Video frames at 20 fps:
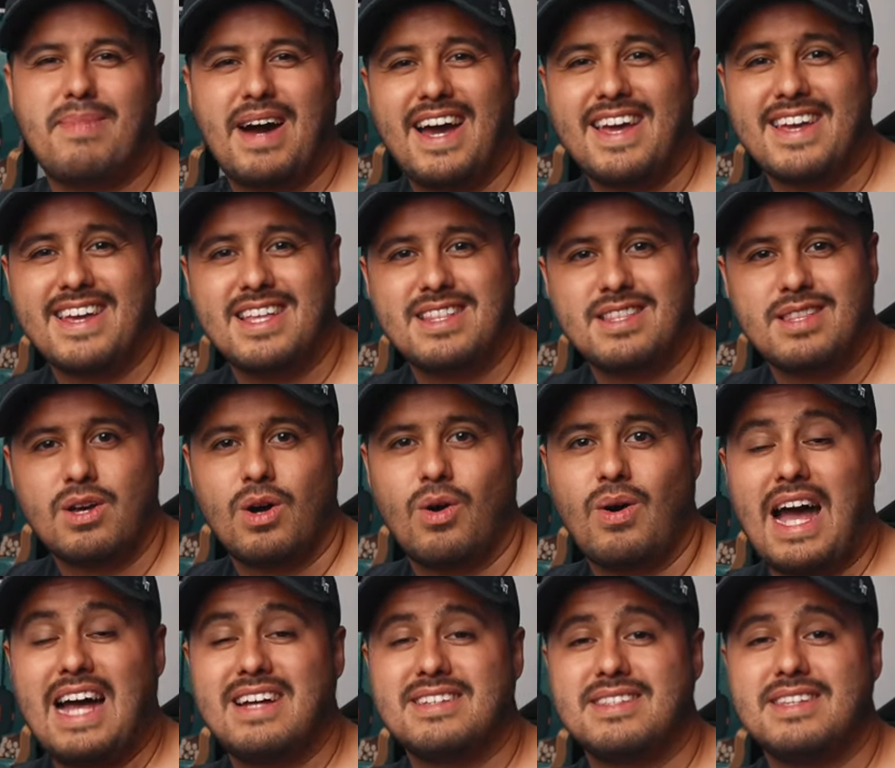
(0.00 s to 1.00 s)
buying it though
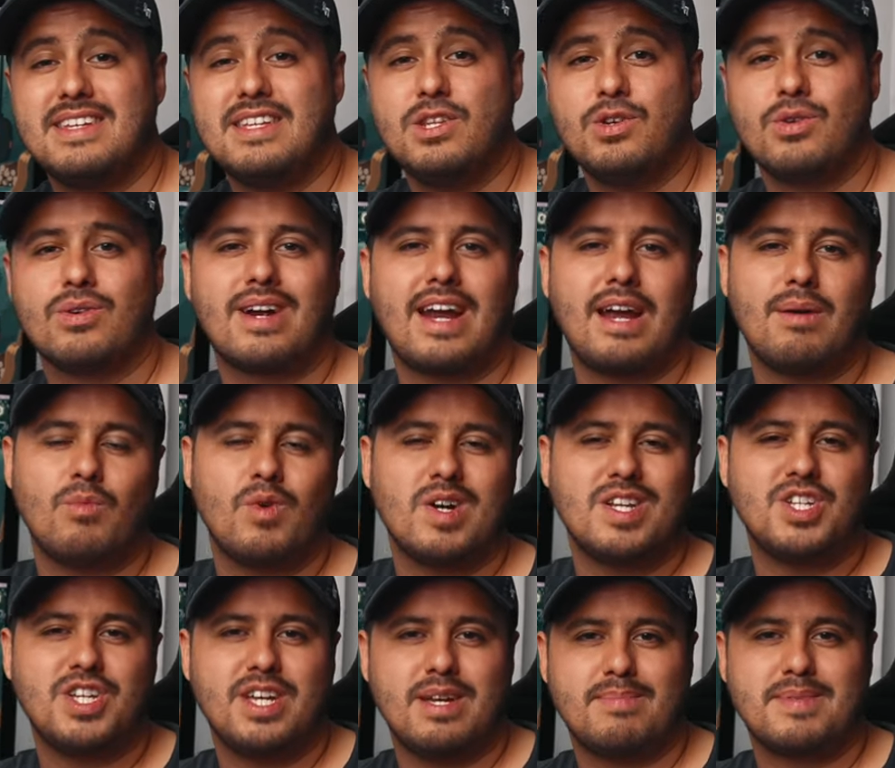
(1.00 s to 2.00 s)
as the newer M1
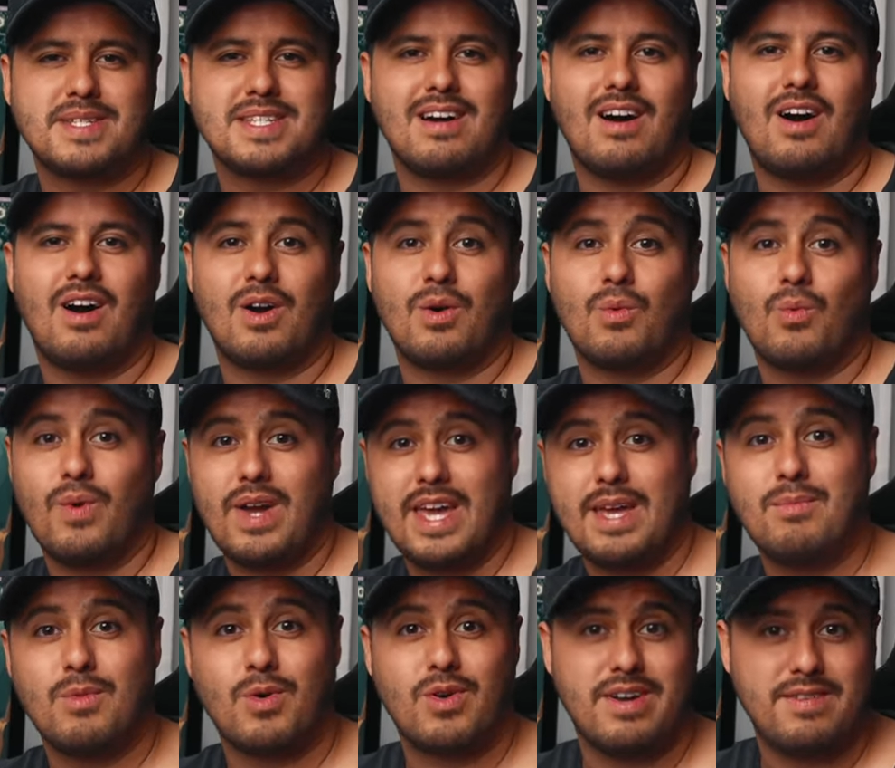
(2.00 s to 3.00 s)
chips are way more